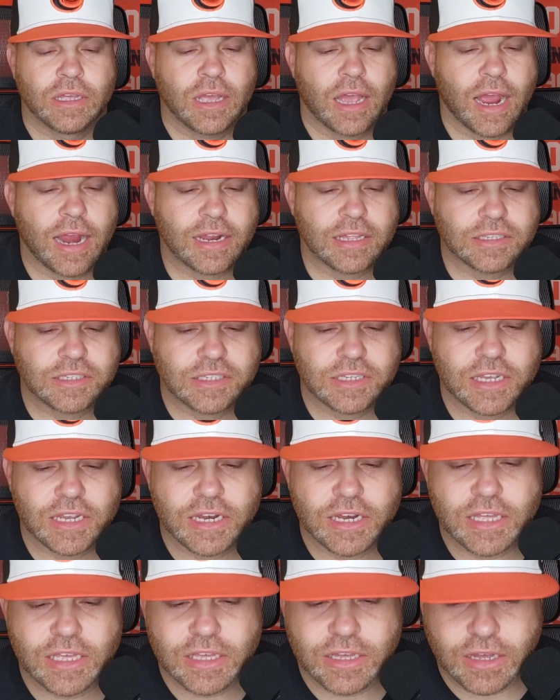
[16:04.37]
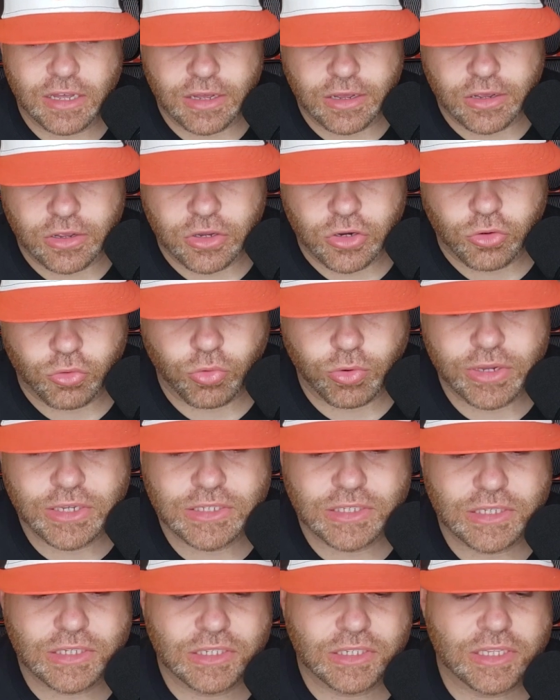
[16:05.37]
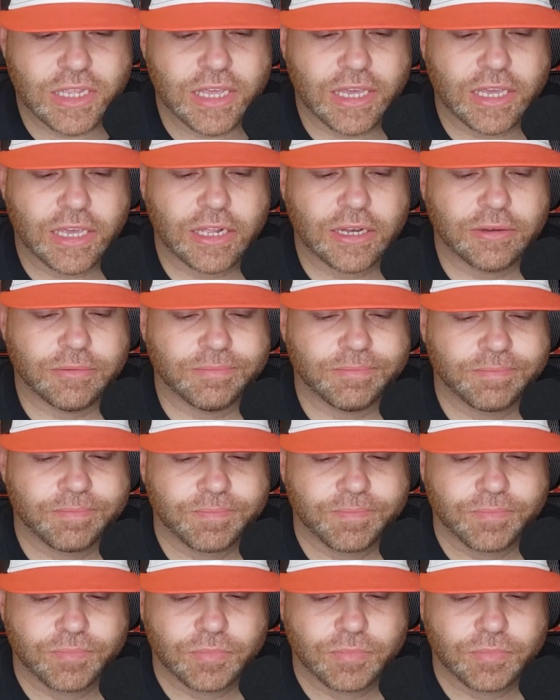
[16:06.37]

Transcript: I didn't see any crazy stinking,